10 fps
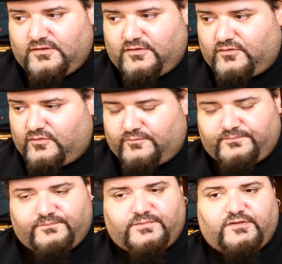you know,
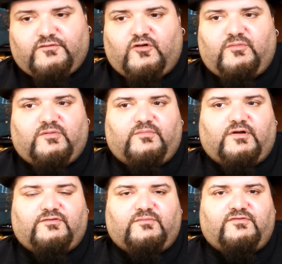he told me
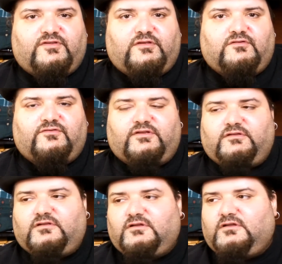about some steels.
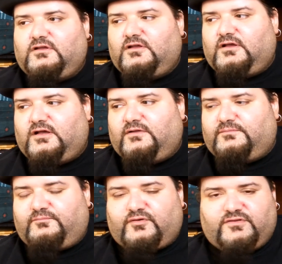
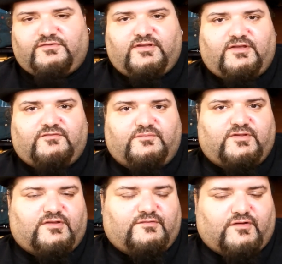And Brother Diggs from
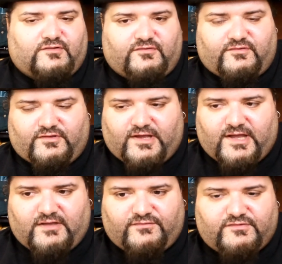Diggs Fossils and
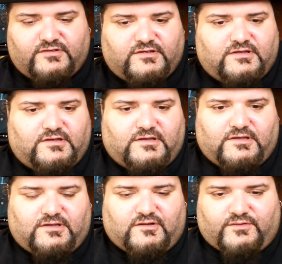Knives,
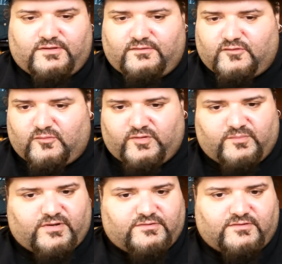you know, he told me
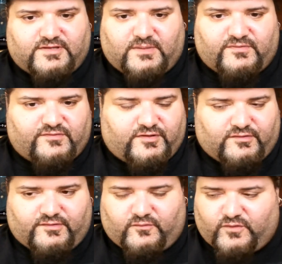about the type of
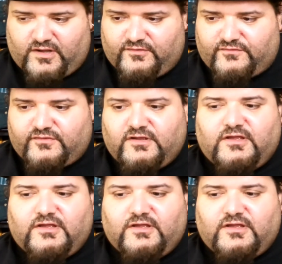steel that it was.